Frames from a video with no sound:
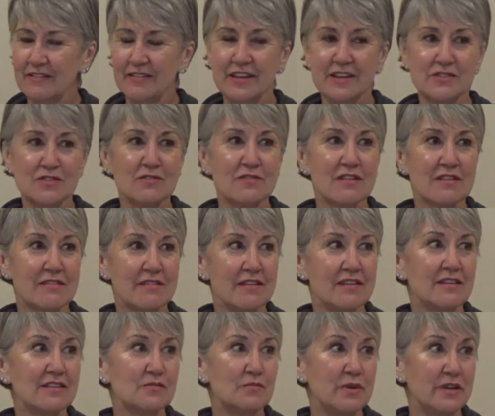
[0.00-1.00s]
These are the
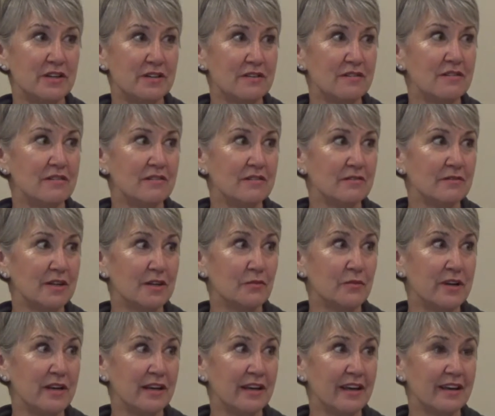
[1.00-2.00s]
things we do when
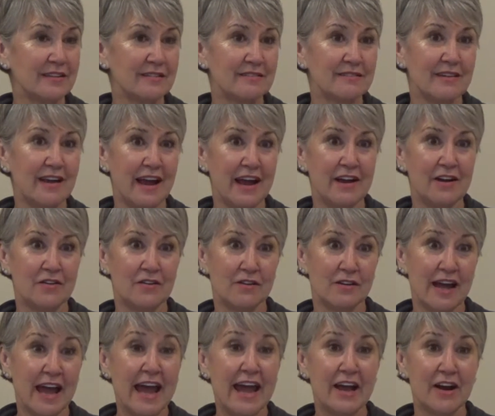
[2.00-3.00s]
we let
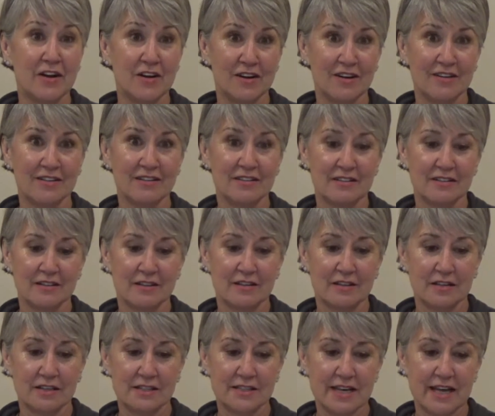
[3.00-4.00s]
anger
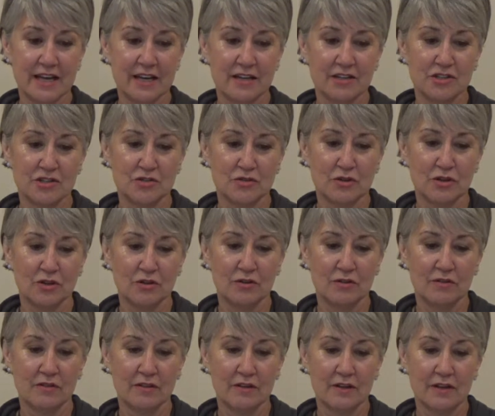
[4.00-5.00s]
take
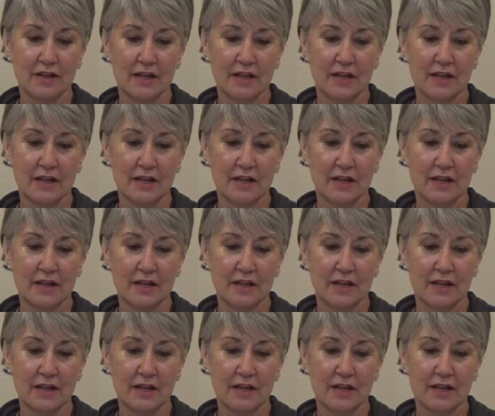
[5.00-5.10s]
control.